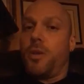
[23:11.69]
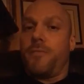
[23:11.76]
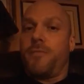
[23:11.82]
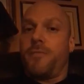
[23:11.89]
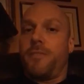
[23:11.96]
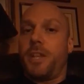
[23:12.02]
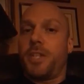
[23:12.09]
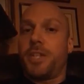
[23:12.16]

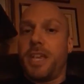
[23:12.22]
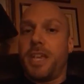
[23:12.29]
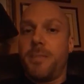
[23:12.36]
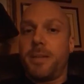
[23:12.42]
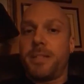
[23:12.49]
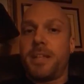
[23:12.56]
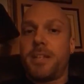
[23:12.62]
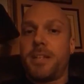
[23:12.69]
finishing hip
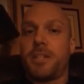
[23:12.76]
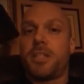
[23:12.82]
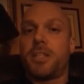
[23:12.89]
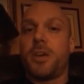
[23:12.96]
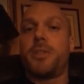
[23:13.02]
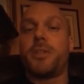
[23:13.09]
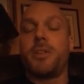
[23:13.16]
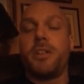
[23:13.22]
extension. So
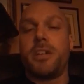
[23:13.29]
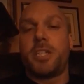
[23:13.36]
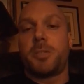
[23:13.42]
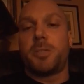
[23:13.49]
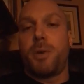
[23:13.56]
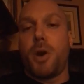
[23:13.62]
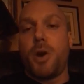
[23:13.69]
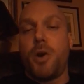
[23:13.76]
it's going to
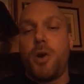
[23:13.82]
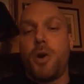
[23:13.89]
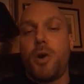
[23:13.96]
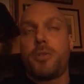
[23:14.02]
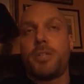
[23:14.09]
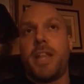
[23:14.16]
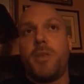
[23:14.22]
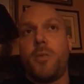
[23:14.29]

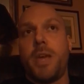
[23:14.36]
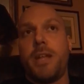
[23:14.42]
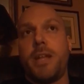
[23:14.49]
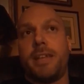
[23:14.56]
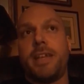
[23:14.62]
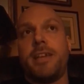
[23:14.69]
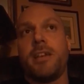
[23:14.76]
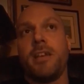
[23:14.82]
expose a
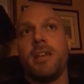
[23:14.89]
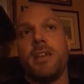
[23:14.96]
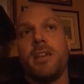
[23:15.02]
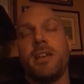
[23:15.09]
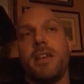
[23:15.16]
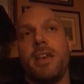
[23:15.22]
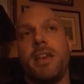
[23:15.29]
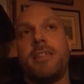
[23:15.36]
link
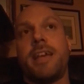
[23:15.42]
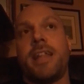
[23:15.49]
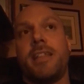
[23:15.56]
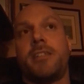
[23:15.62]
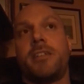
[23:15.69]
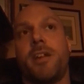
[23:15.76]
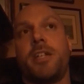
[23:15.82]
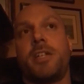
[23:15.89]
in that
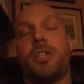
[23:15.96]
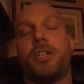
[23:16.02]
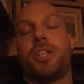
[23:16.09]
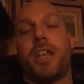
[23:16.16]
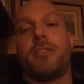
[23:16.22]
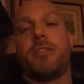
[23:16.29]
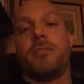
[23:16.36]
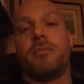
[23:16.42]
integration
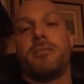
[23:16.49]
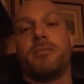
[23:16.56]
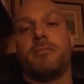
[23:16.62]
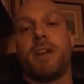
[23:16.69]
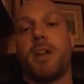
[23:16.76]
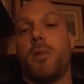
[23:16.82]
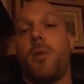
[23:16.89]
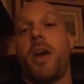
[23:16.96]
chain
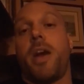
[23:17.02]
right away.